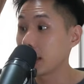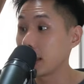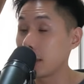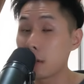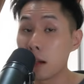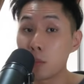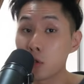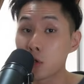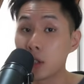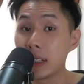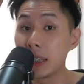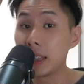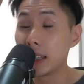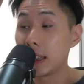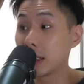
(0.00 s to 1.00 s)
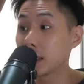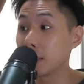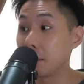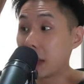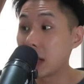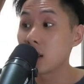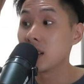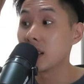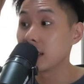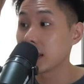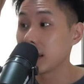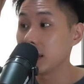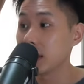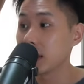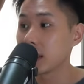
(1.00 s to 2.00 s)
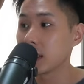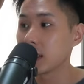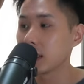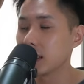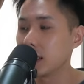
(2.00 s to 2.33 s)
DRAM usually is bigger in size.